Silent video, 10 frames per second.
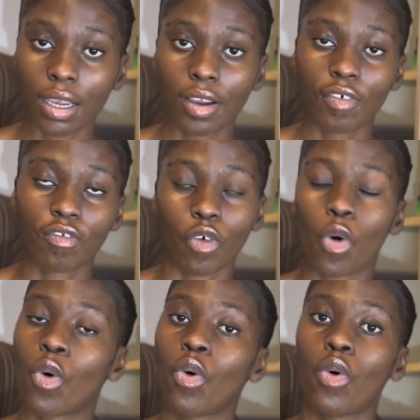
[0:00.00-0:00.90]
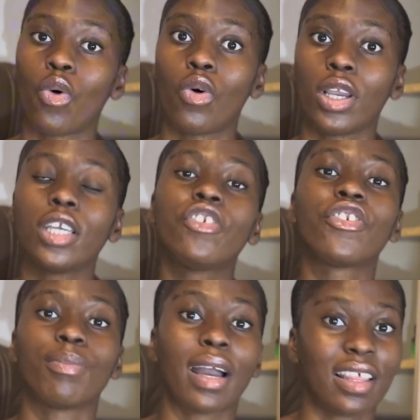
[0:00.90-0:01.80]
for each
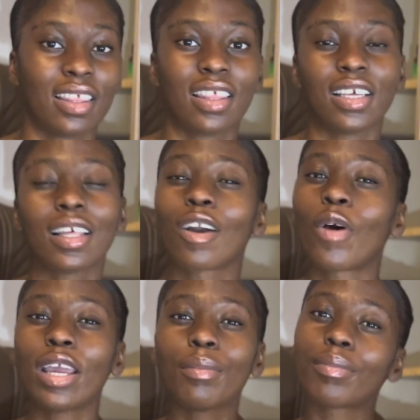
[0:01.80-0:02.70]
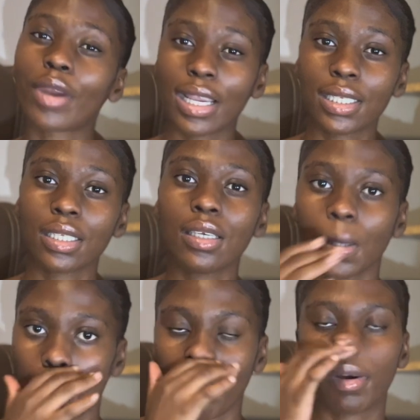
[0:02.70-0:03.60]
month. They're quite pricey,
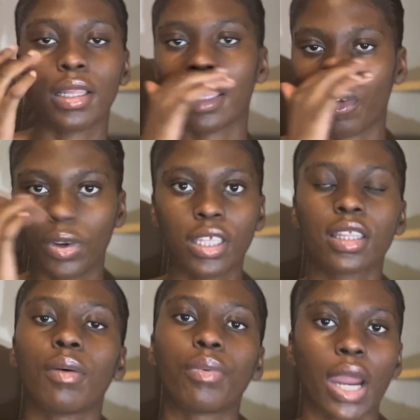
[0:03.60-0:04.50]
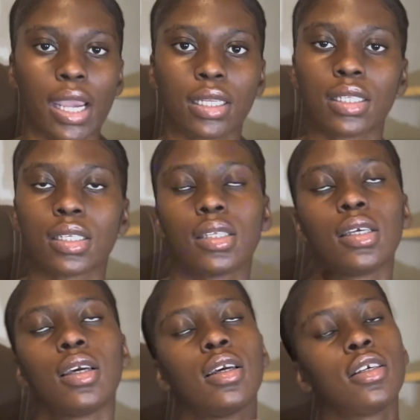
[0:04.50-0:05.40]
but they're worth the price.
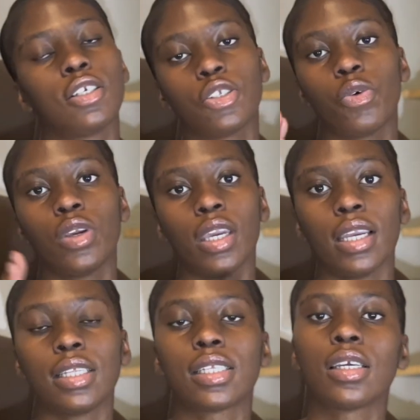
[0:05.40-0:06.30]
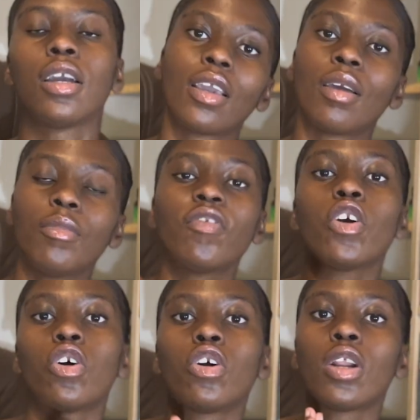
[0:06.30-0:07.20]
So yes, moving
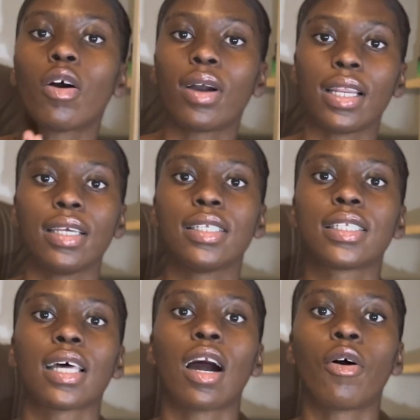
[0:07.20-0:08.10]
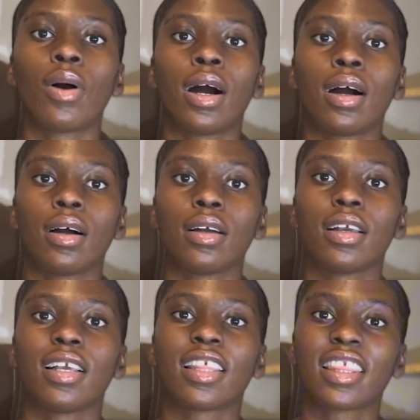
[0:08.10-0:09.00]
on our list, our
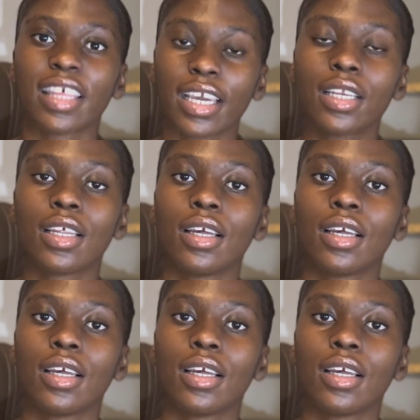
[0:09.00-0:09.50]
third